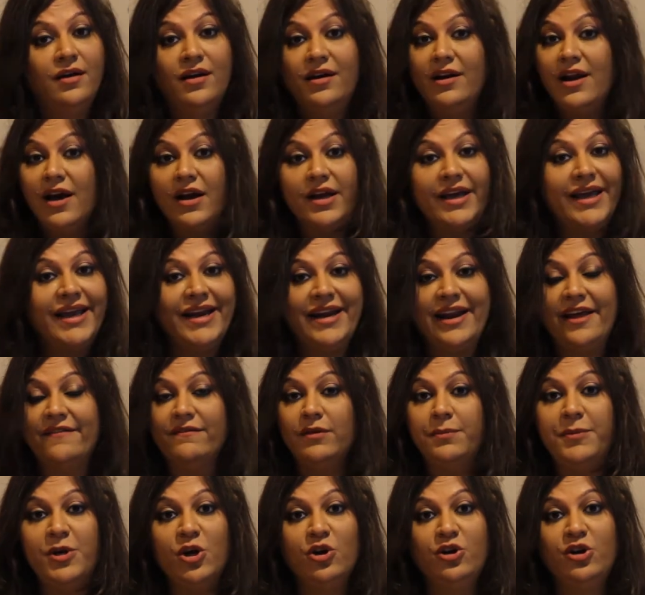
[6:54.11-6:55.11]
Luck can
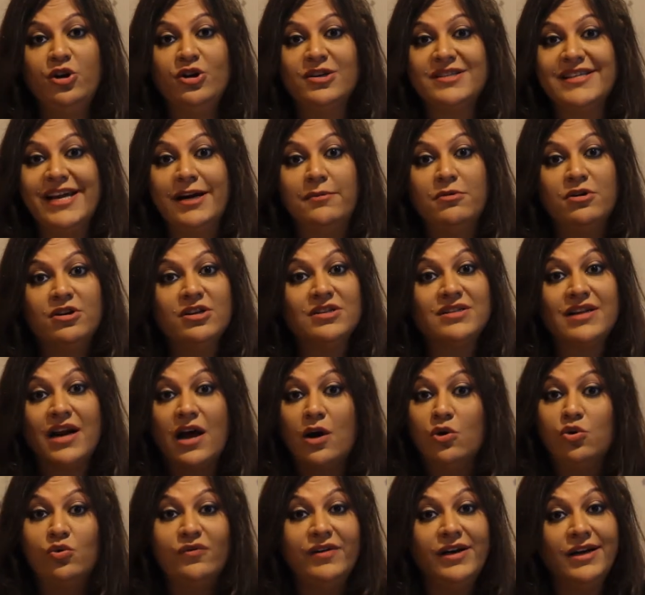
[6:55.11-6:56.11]
never be on your side because
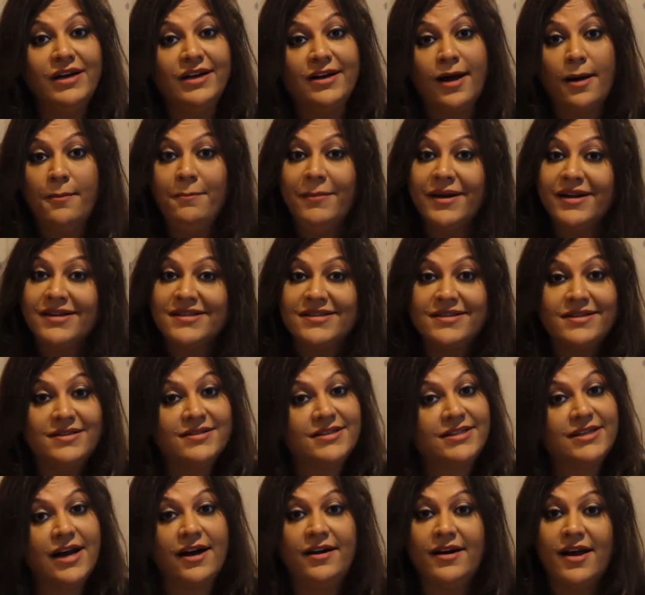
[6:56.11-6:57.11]
Rahu will come and
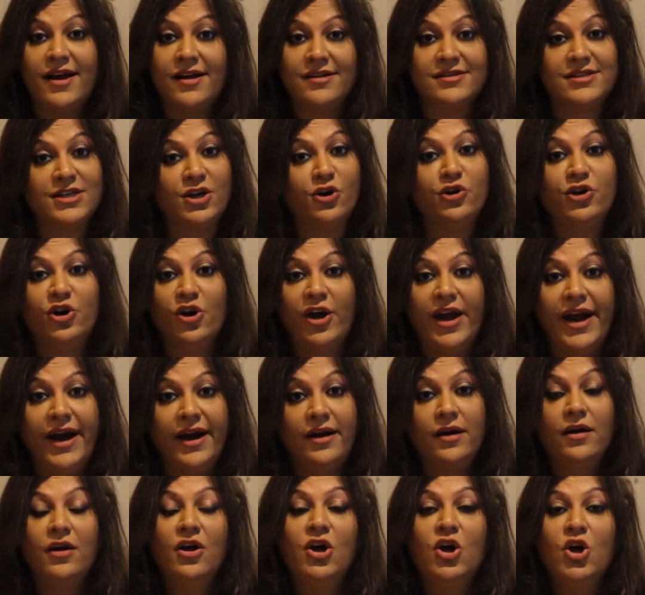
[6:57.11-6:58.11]
start dancing on your
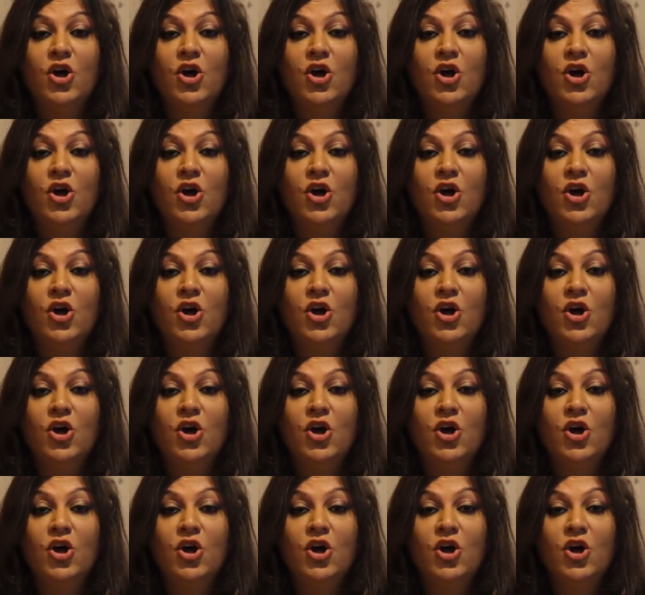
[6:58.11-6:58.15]
head.